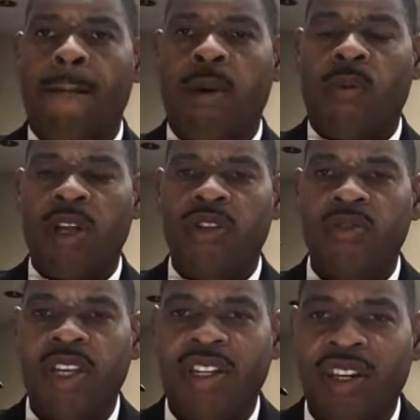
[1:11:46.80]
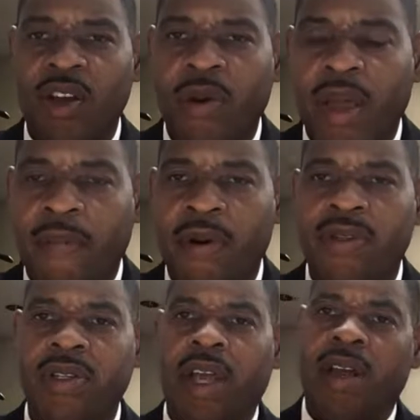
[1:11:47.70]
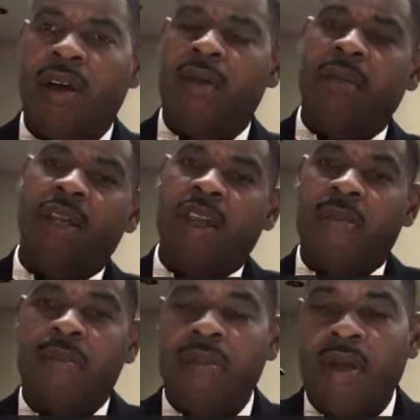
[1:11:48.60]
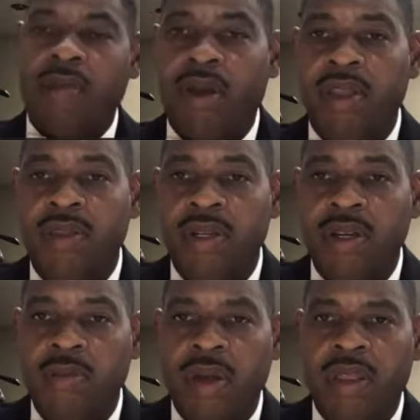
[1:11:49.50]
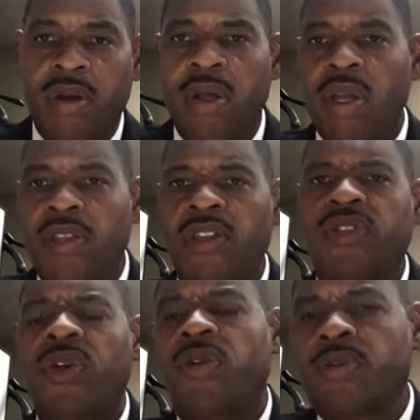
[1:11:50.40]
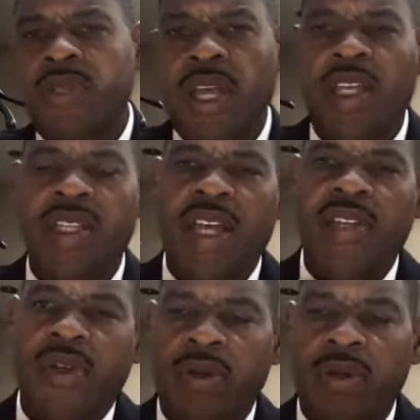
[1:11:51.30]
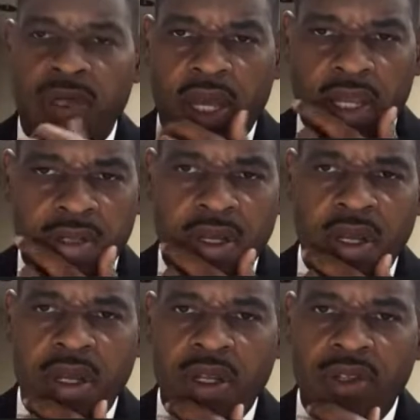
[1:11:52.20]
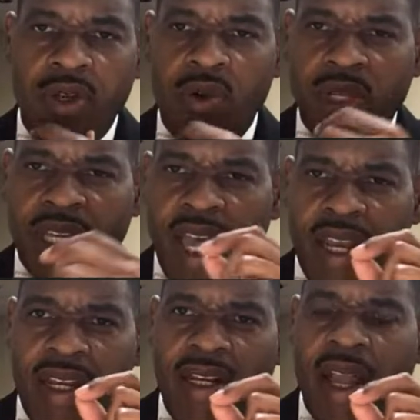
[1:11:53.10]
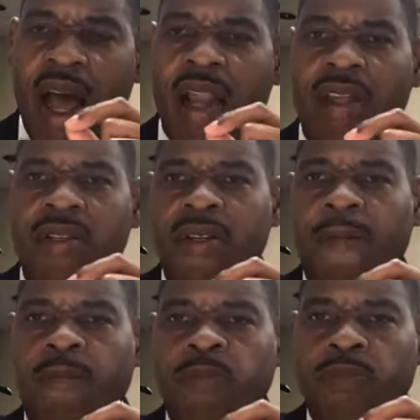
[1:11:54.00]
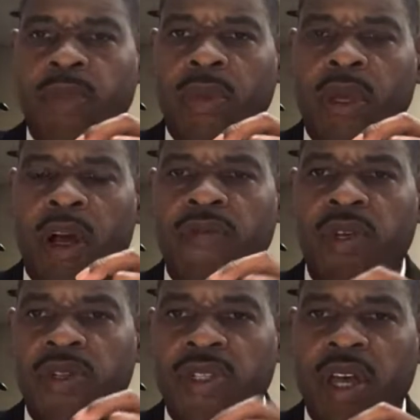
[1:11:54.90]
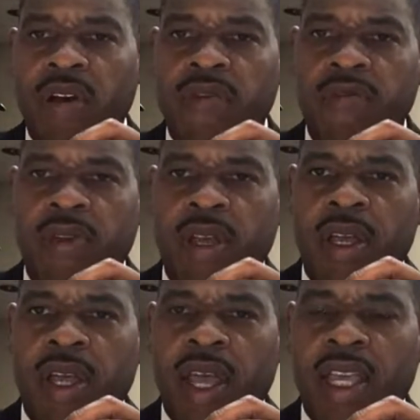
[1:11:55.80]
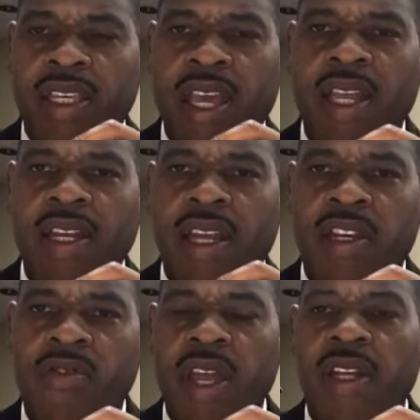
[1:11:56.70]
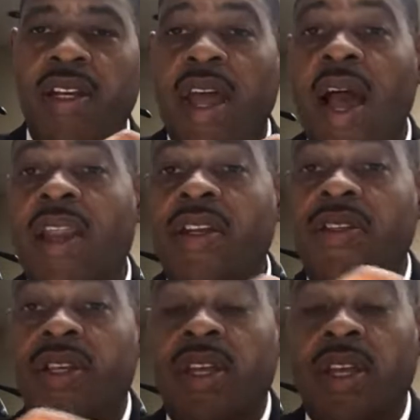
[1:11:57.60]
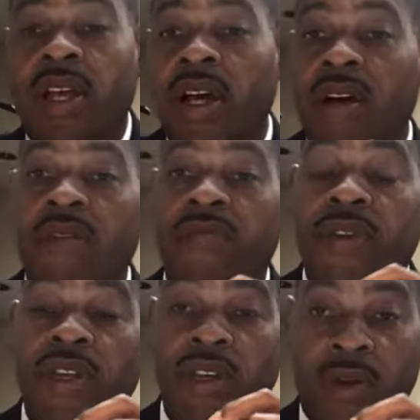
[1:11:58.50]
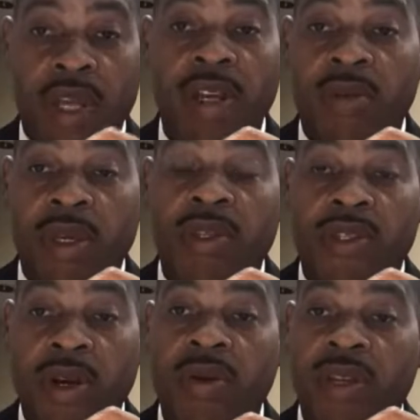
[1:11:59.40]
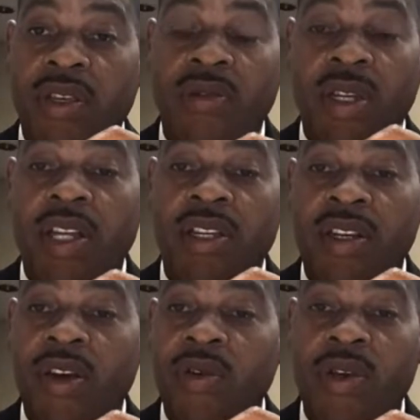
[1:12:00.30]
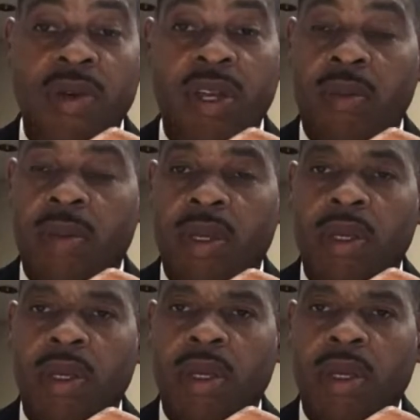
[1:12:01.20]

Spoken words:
But once you get to know that person, you're like, oh man, that brother's a good brother. This circumstance, that circumstance. So gaining knowledge of yourself and gaining a greater knowledge of your enemy, certainly you need to know your enemy.